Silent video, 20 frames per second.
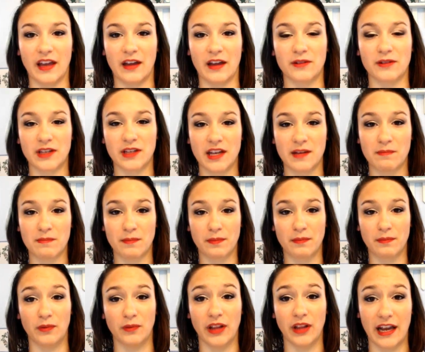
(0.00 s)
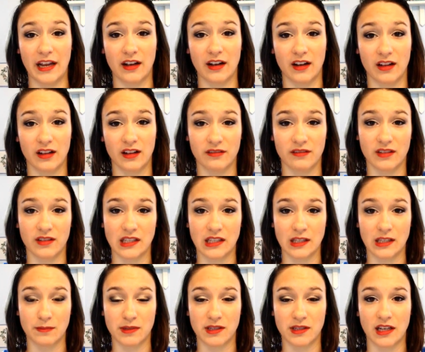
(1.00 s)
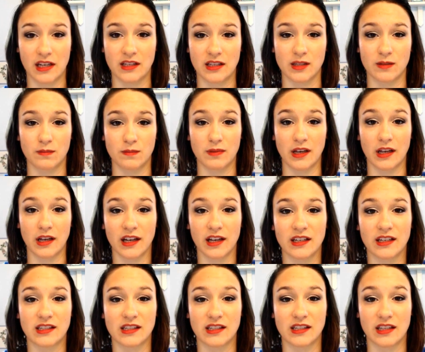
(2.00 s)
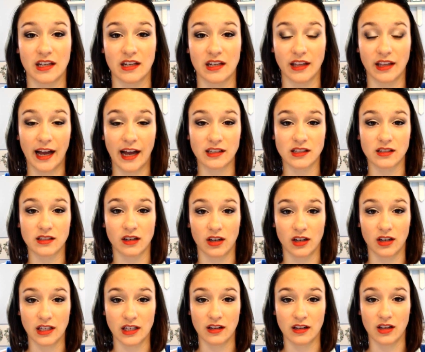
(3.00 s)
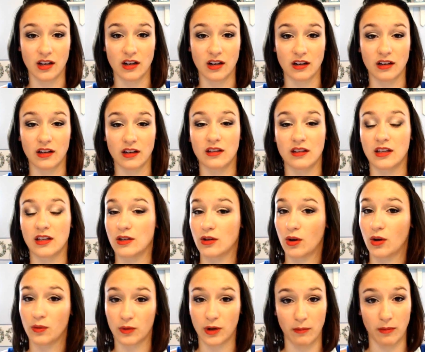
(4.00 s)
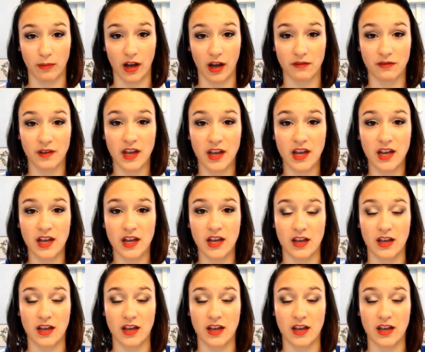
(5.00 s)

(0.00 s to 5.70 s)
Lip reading: I really like all of these lip stains because they last all day long and they don't rub off.